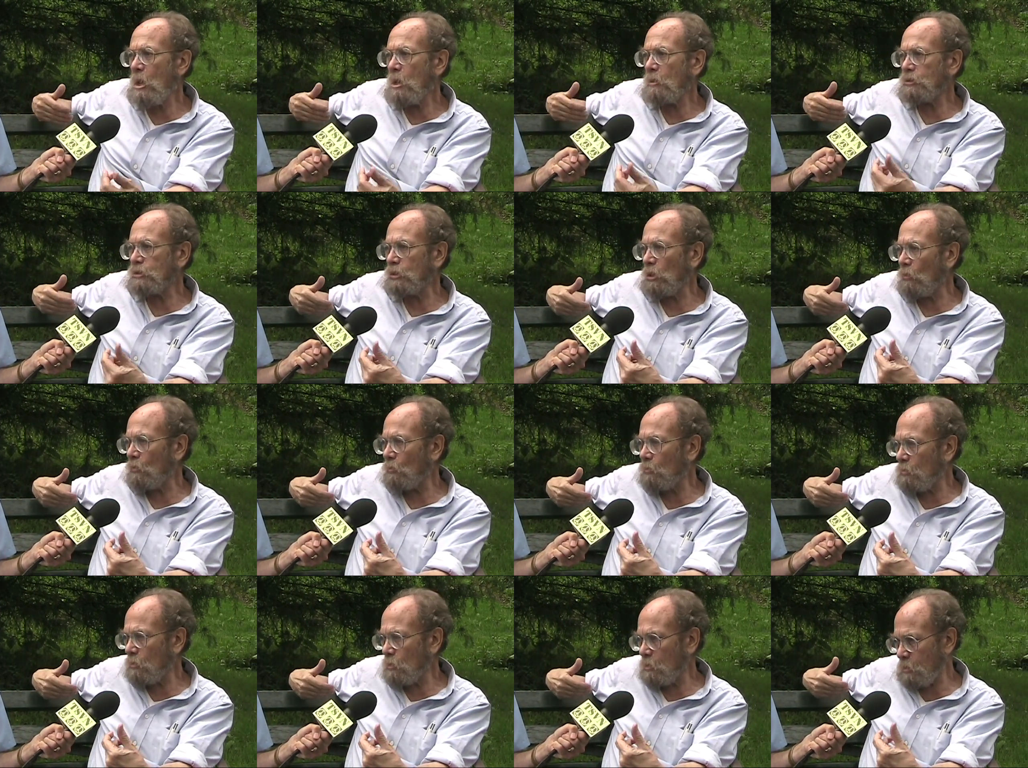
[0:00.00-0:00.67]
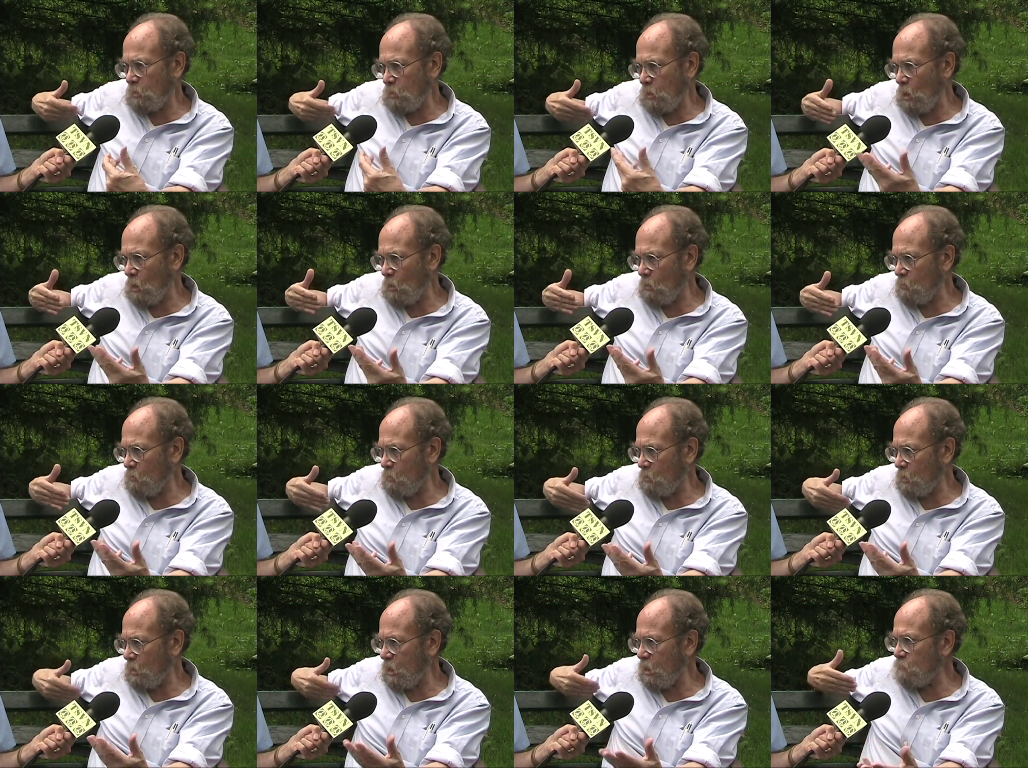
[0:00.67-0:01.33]
So, you
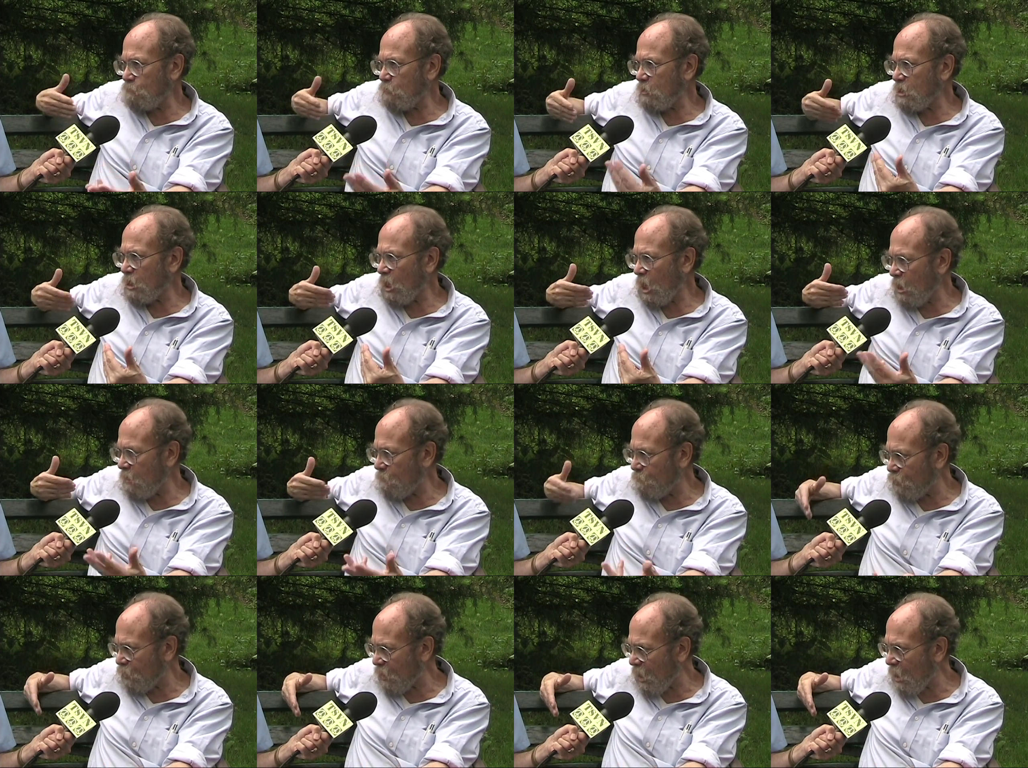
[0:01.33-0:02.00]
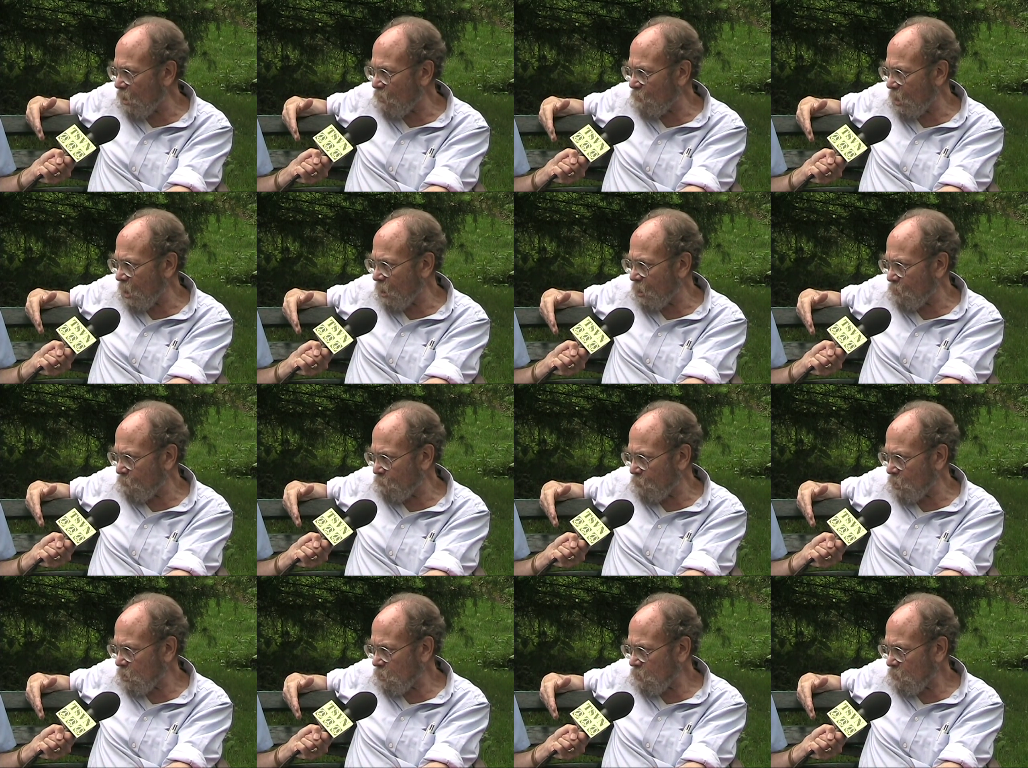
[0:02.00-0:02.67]
know, he became their
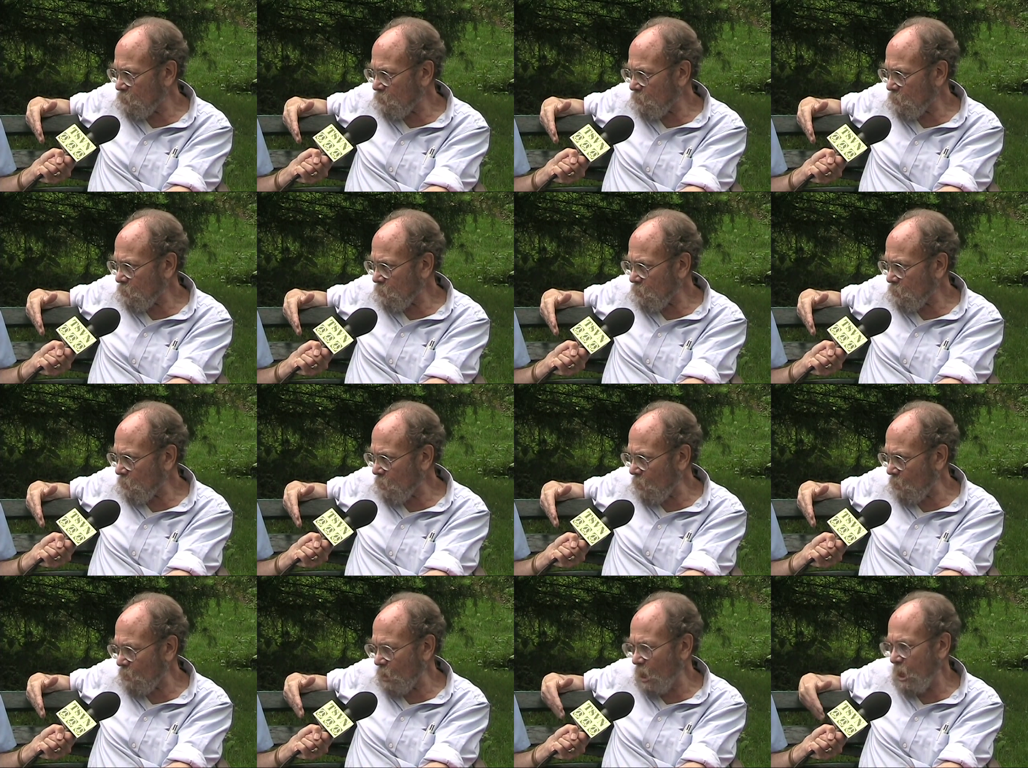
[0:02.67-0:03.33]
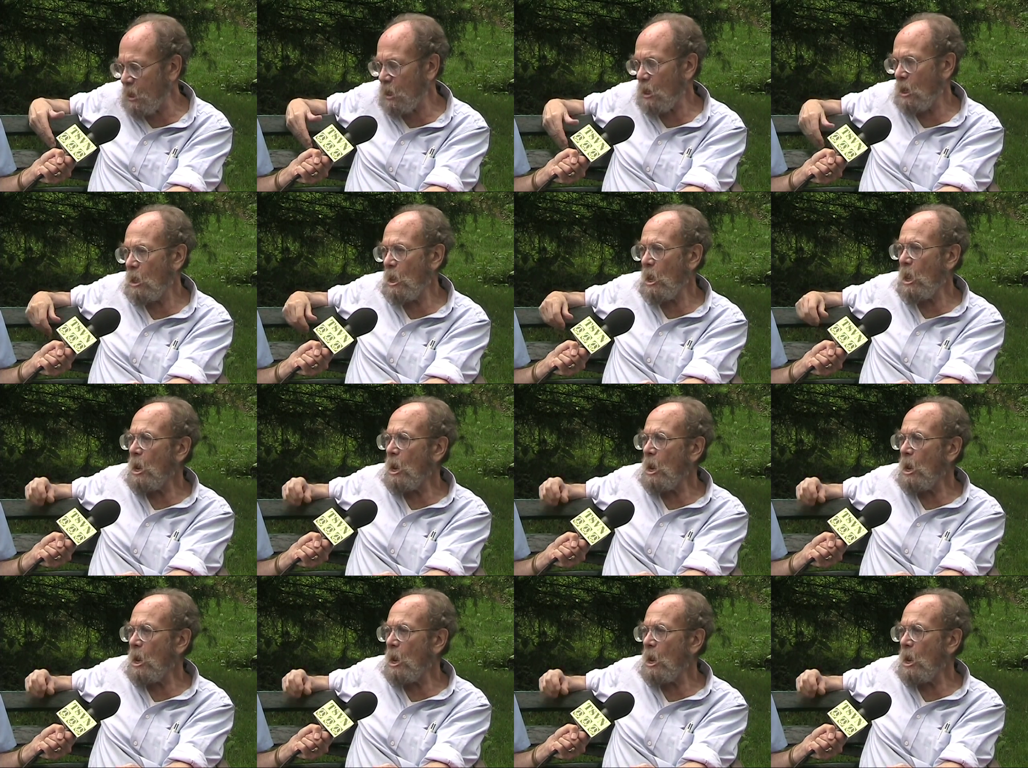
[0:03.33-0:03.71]
enemy, all right?